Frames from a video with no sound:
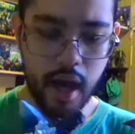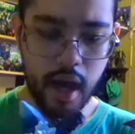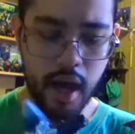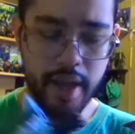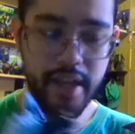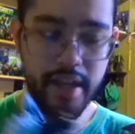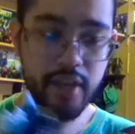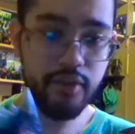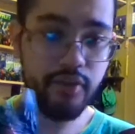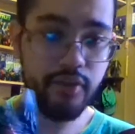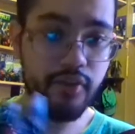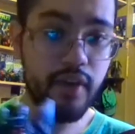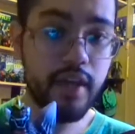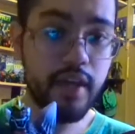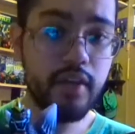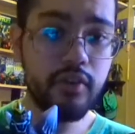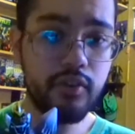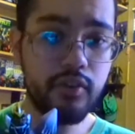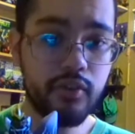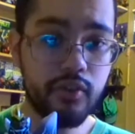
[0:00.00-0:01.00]
His
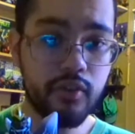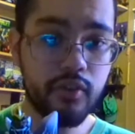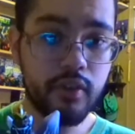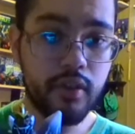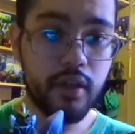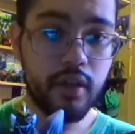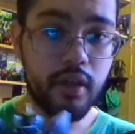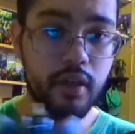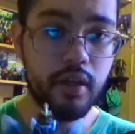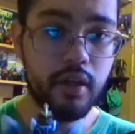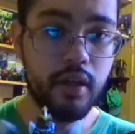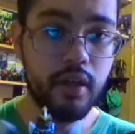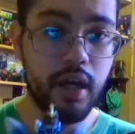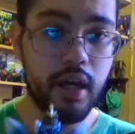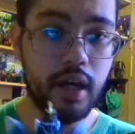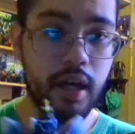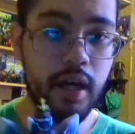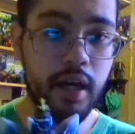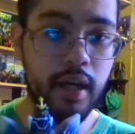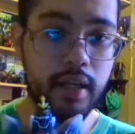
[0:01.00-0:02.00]
face,
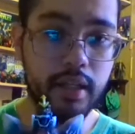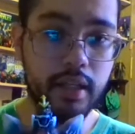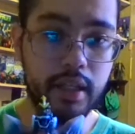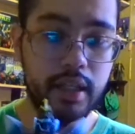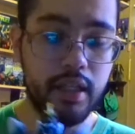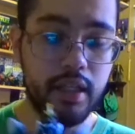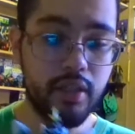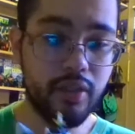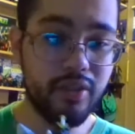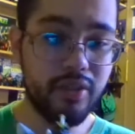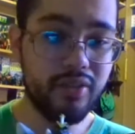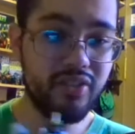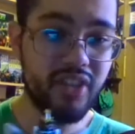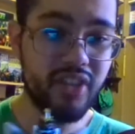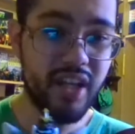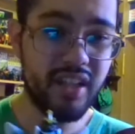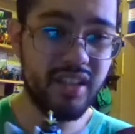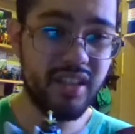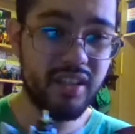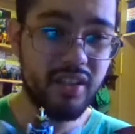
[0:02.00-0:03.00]
he looks
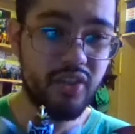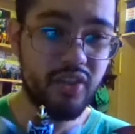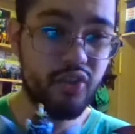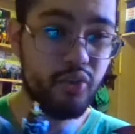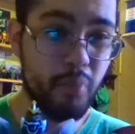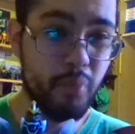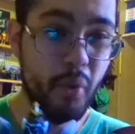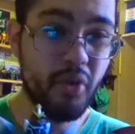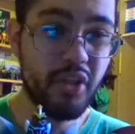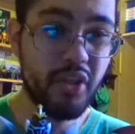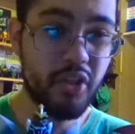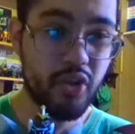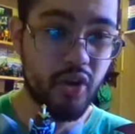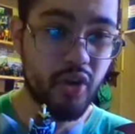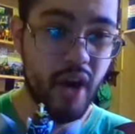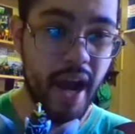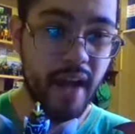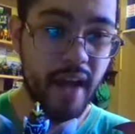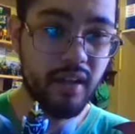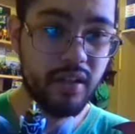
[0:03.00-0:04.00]
like he's smoking
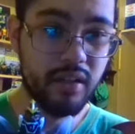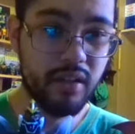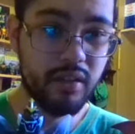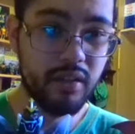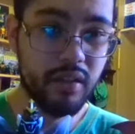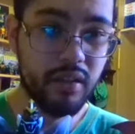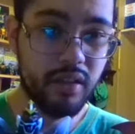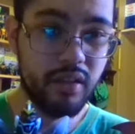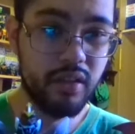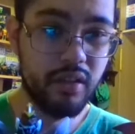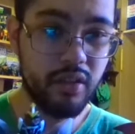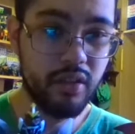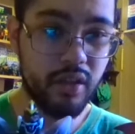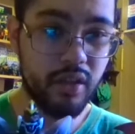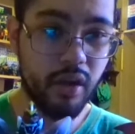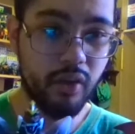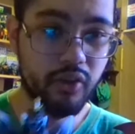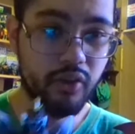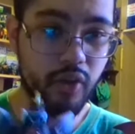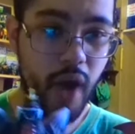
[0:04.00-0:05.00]
crack, you
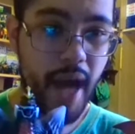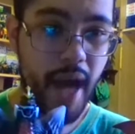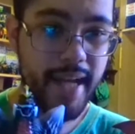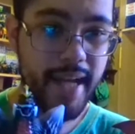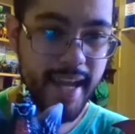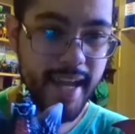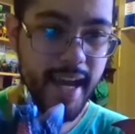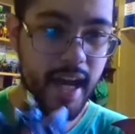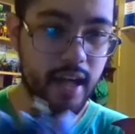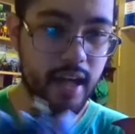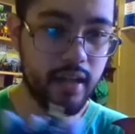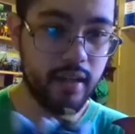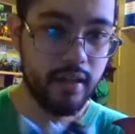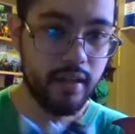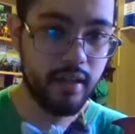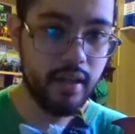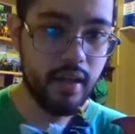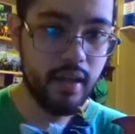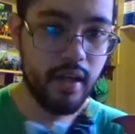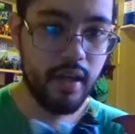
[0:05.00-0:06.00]
know, so I get
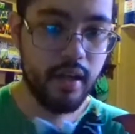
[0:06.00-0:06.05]
it.